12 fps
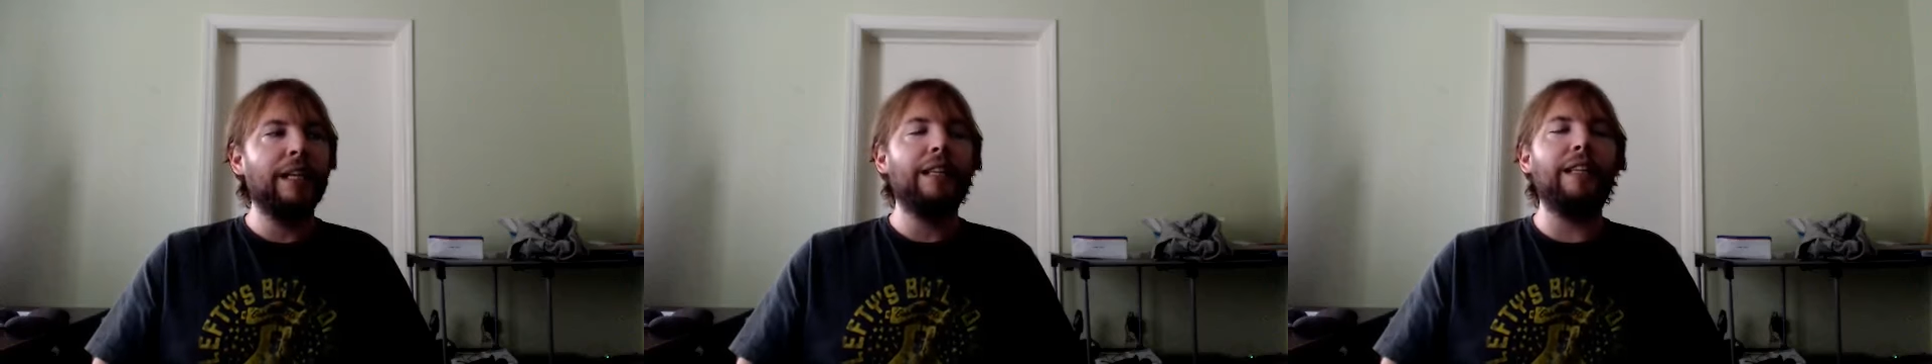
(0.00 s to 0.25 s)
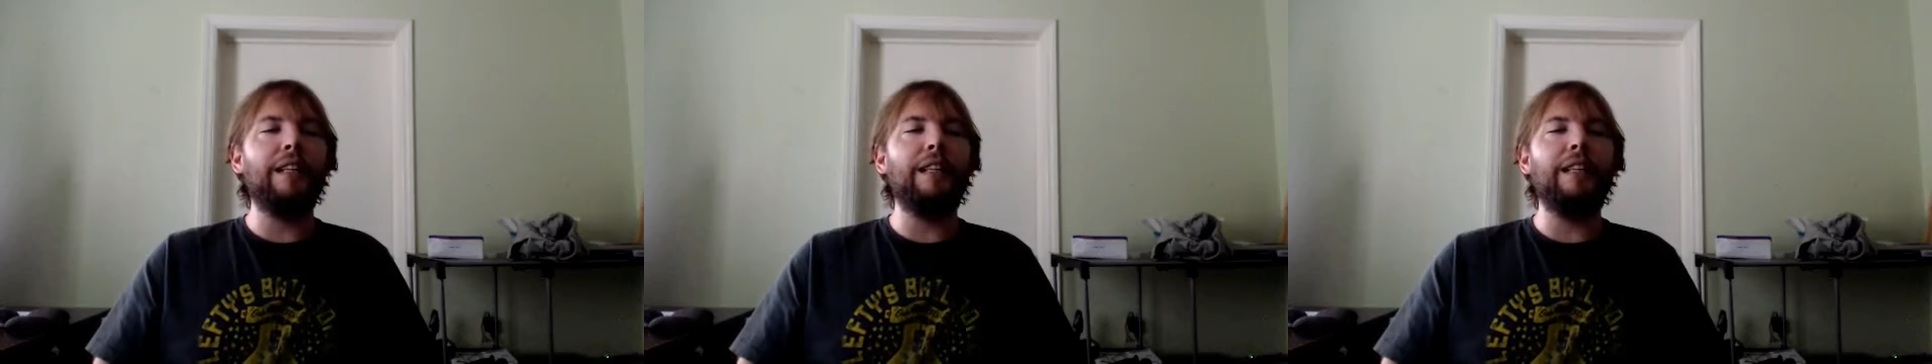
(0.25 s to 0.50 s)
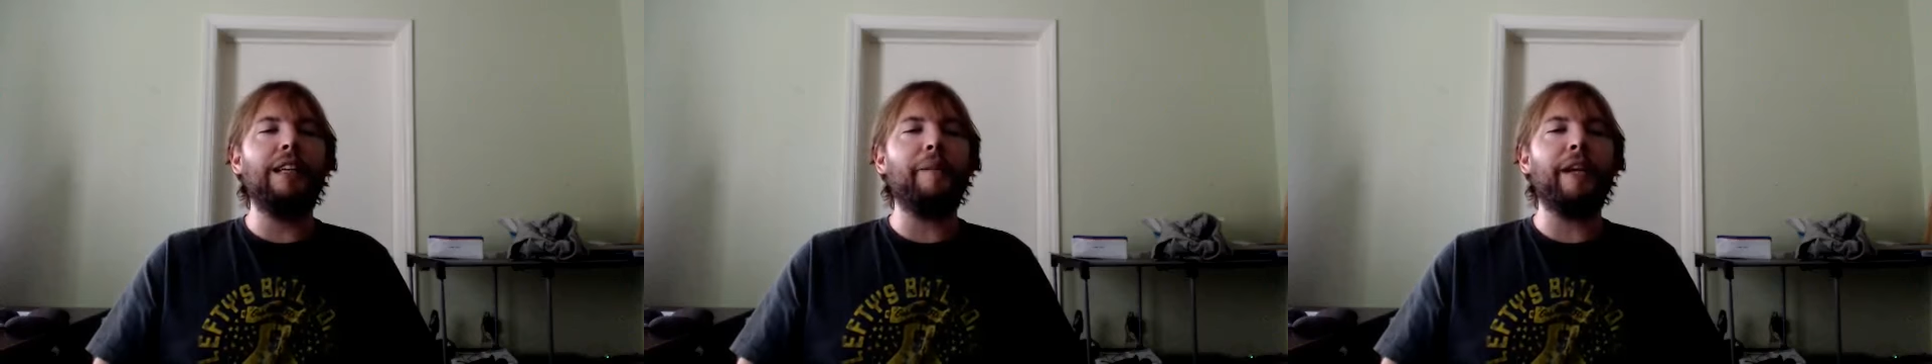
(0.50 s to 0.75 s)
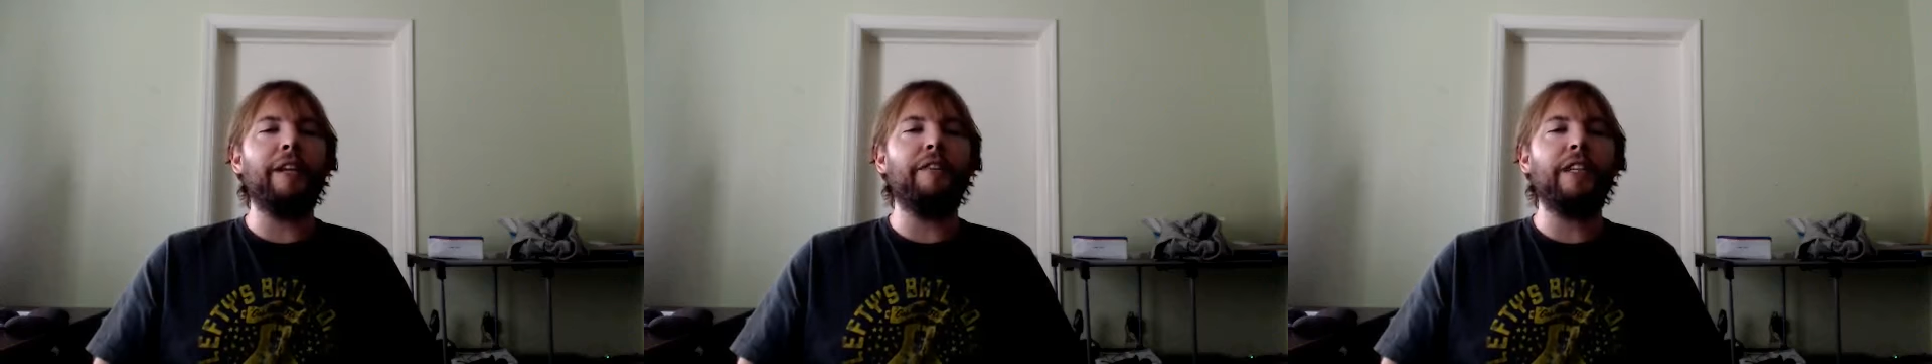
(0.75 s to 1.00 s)
then the
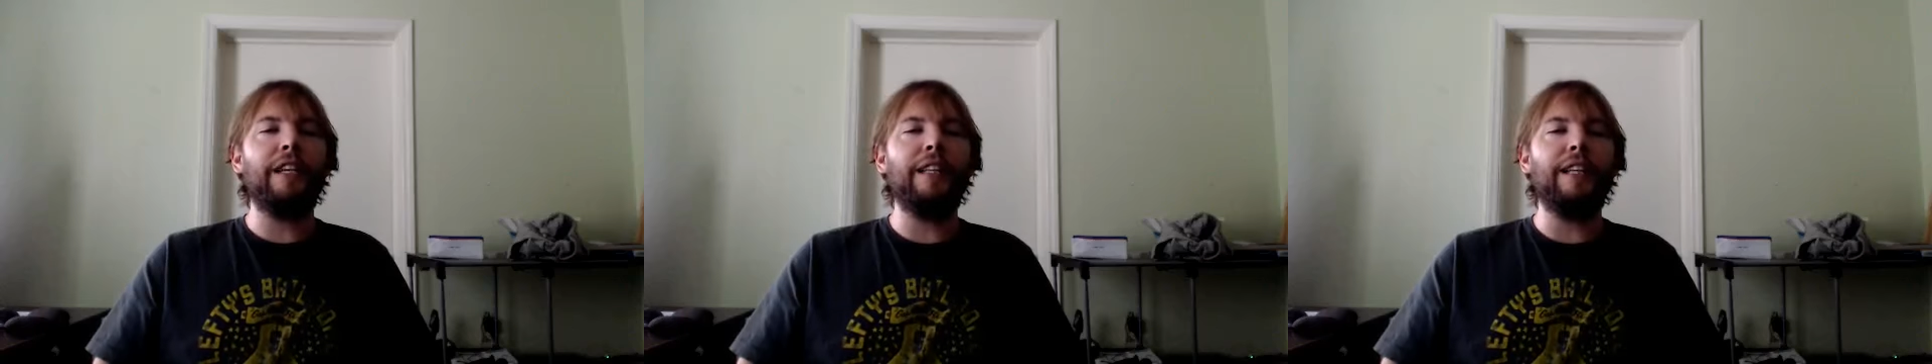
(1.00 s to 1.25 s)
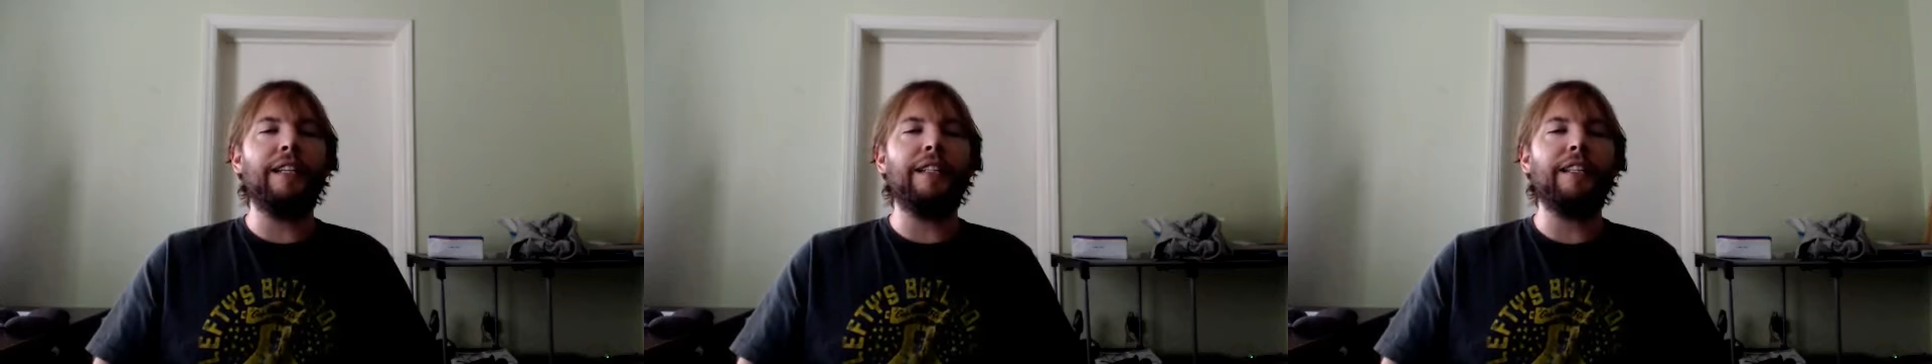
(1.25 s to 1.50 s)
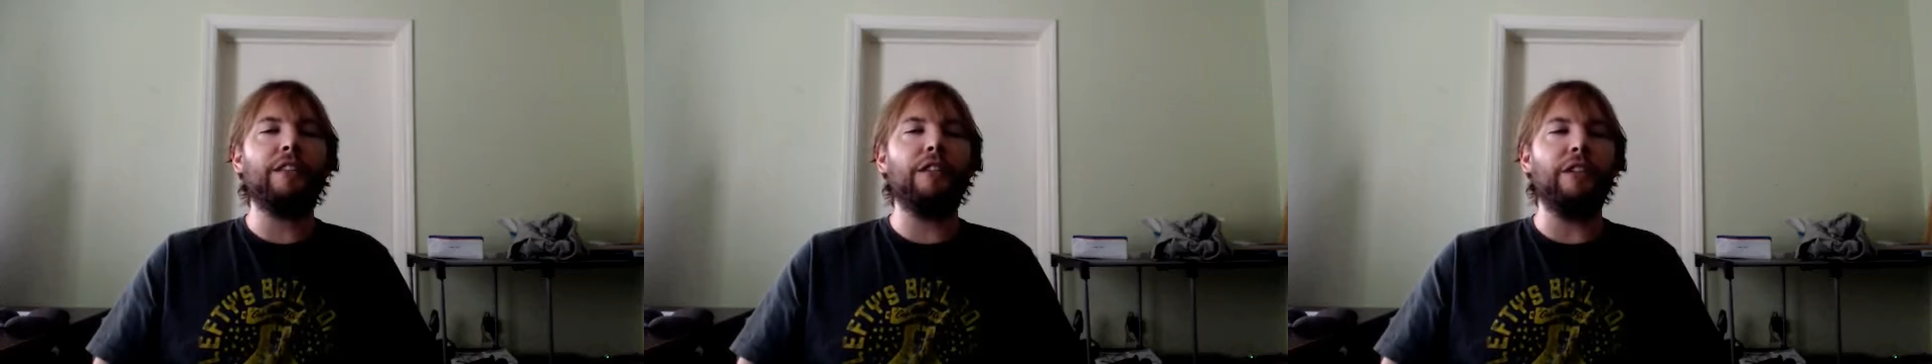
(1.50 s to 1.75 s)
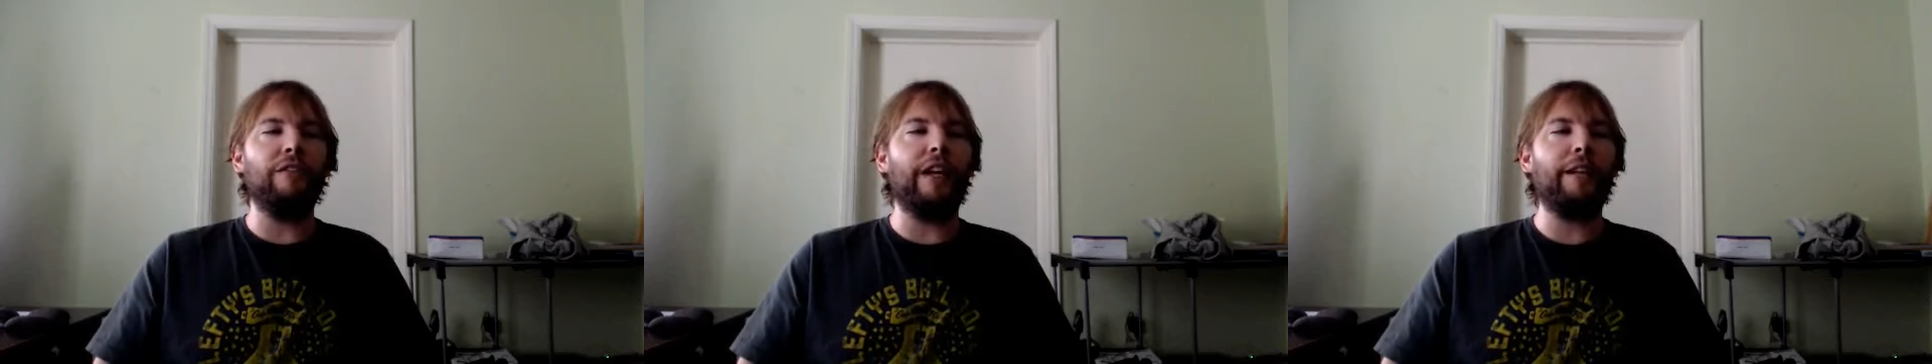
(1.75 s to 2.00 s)
amount of time that it takes to
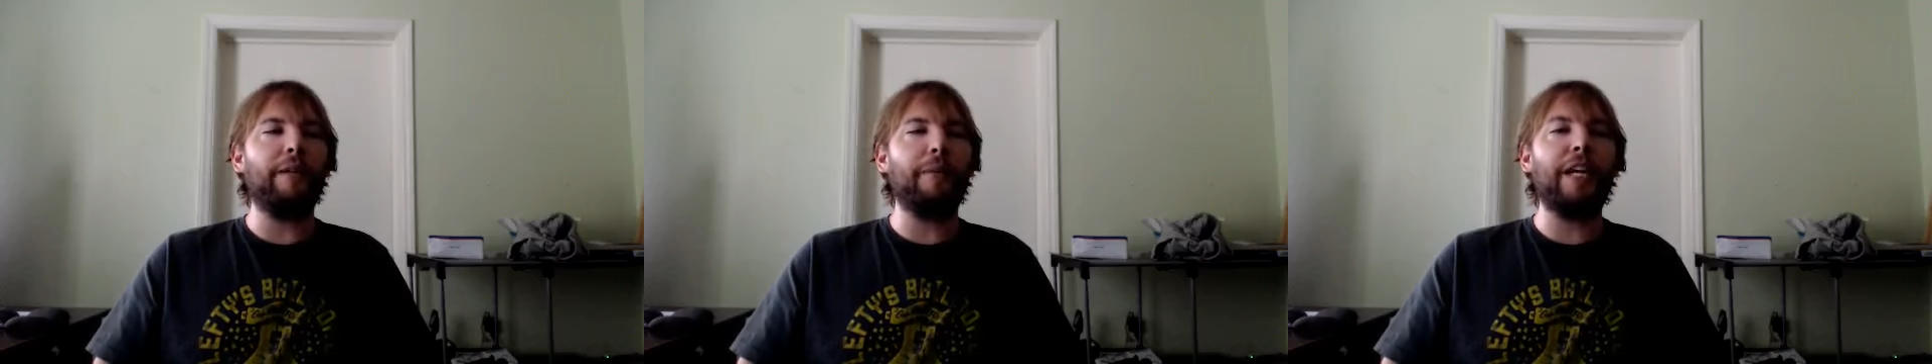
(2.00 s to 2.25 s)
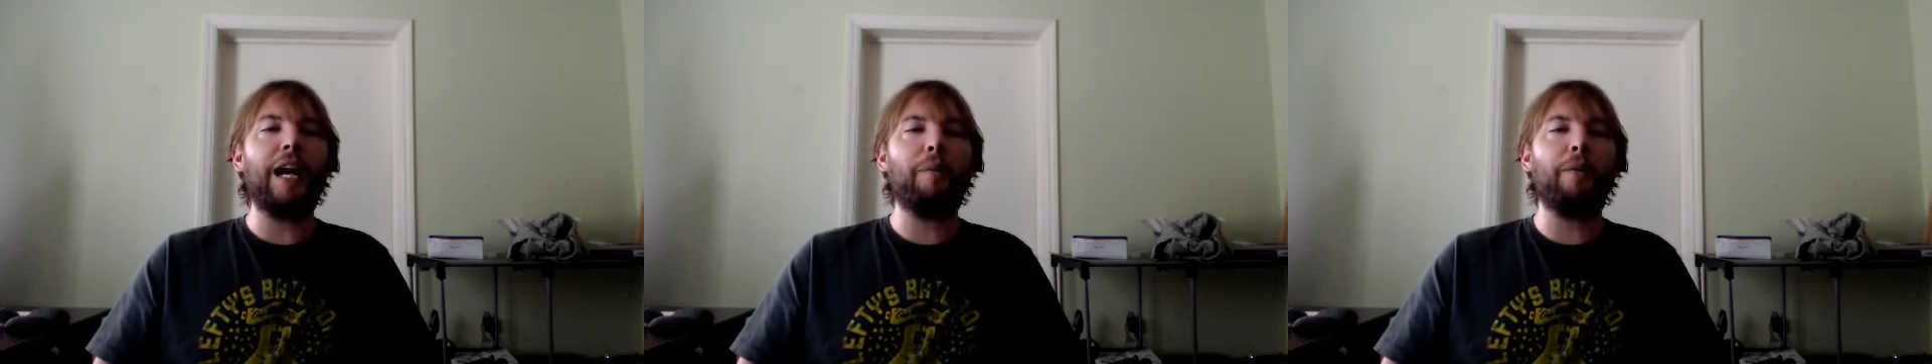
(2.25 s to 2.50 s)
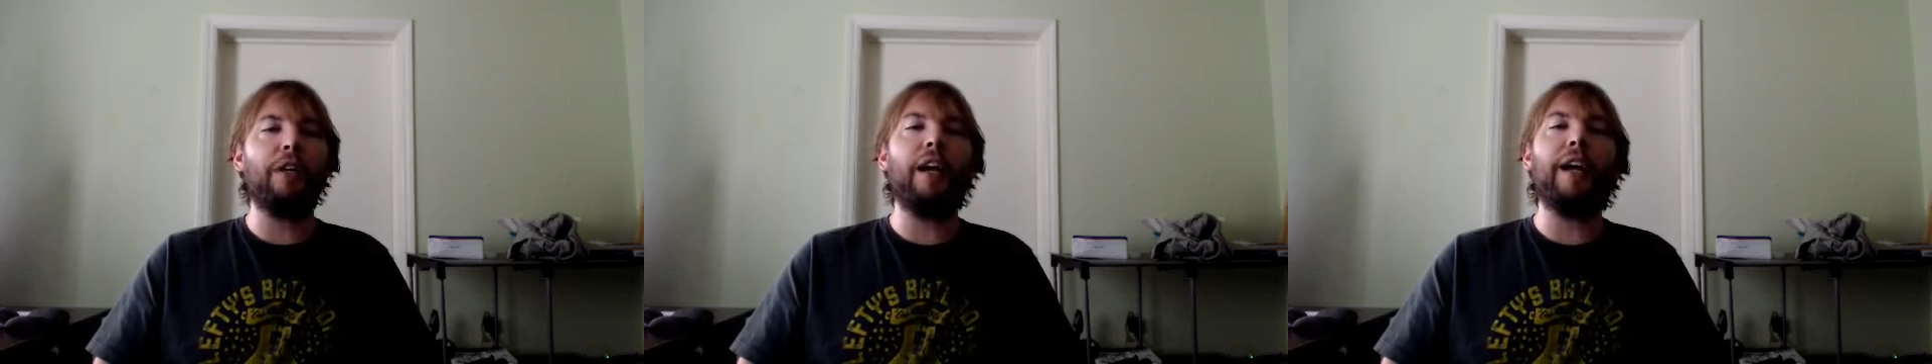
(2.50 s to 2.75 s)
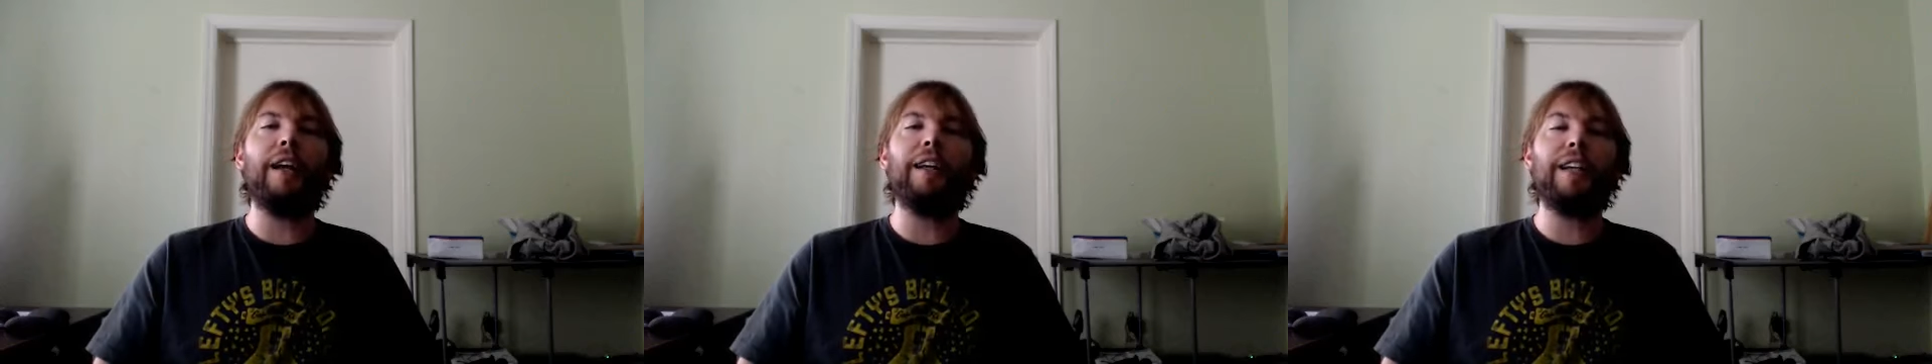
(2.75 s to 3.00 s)
develop
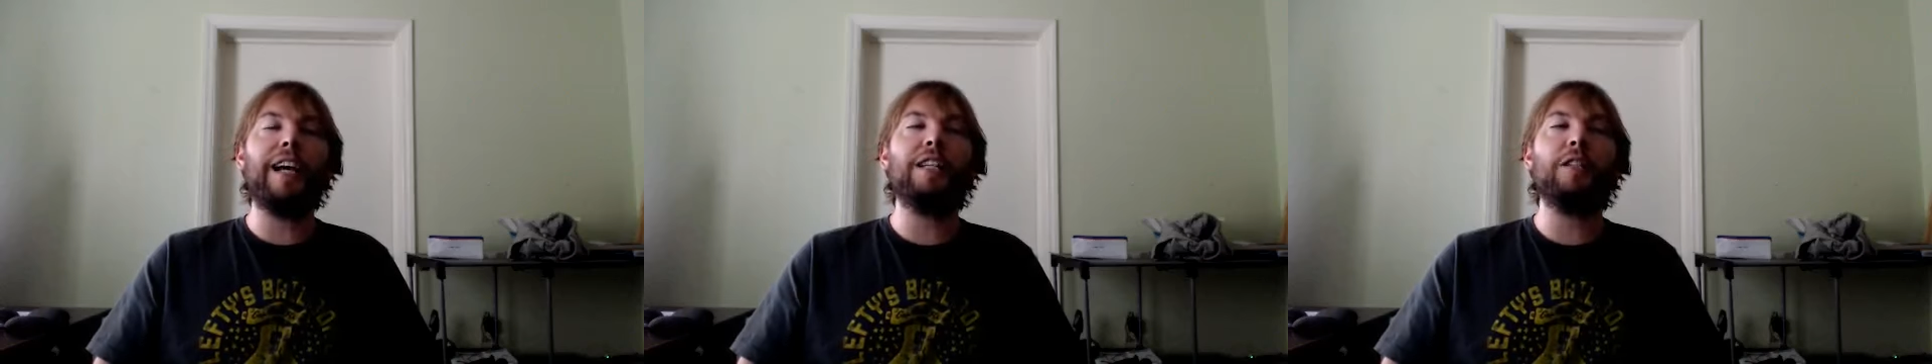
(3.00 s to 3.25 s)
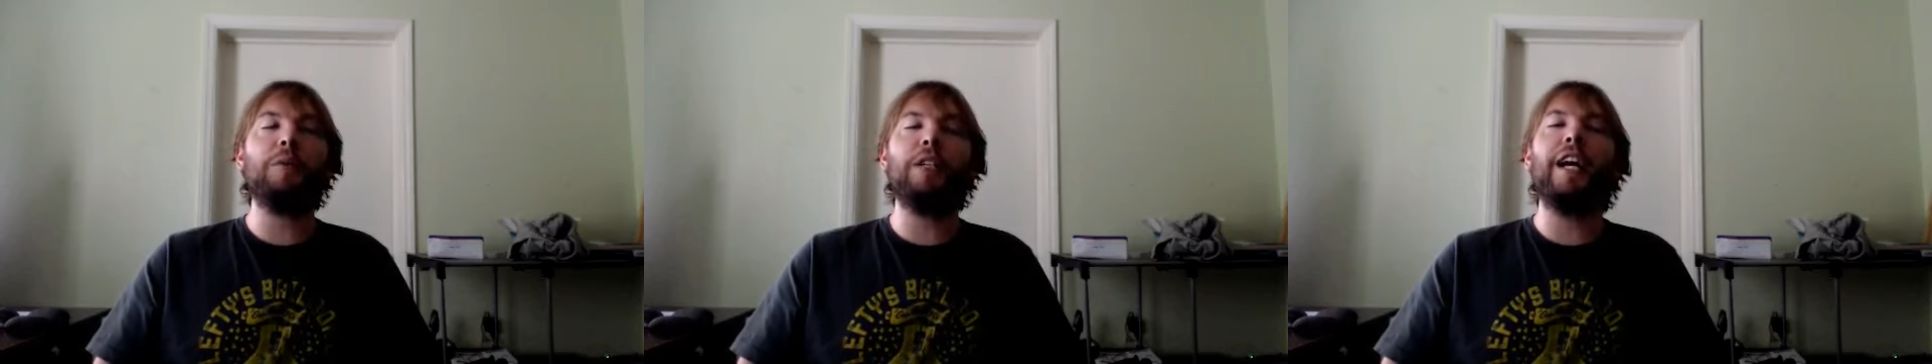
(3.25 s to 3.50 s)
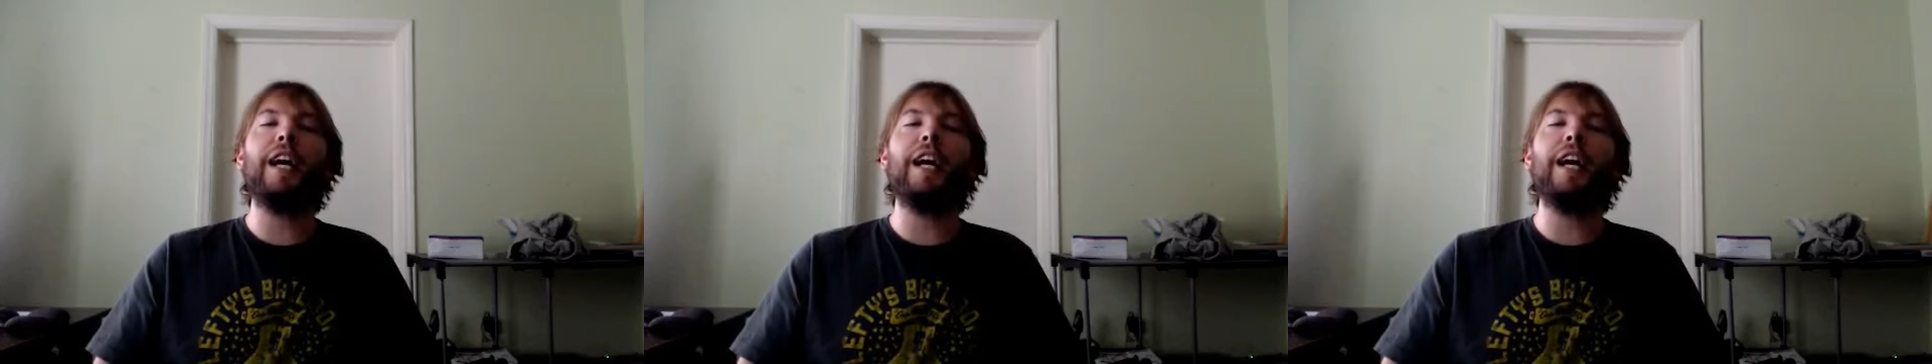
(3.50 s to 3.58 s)
Casper